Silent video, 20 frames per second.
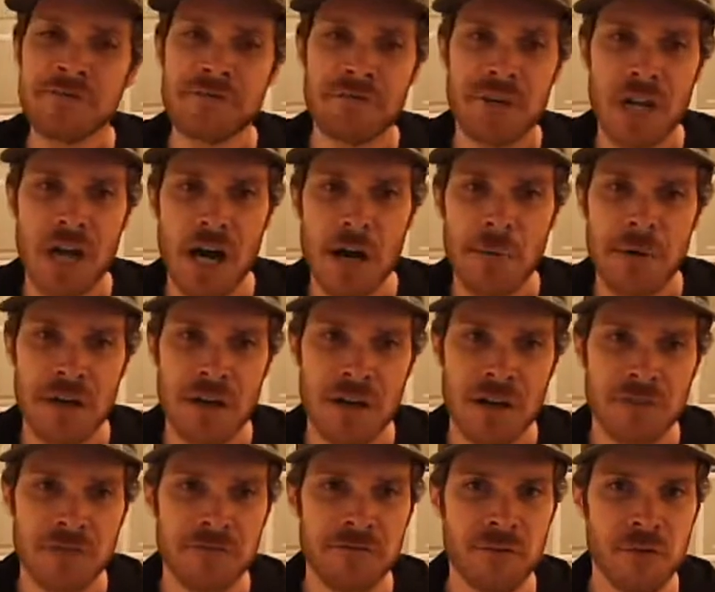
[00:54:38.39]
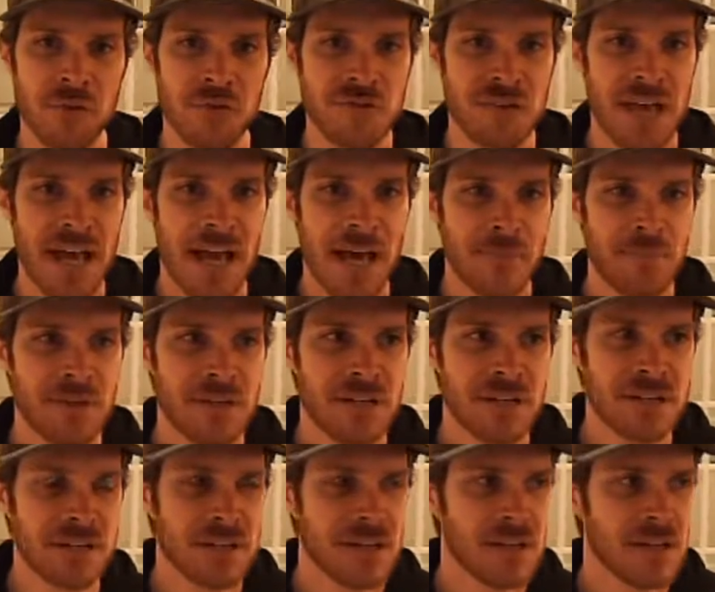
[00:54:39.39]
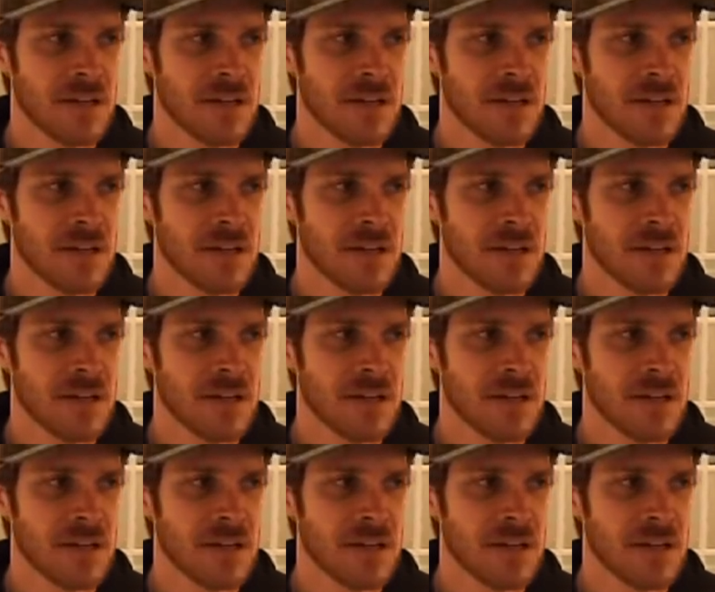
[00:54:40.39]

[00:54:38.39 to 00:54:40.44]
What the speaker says: phenomenon first happened,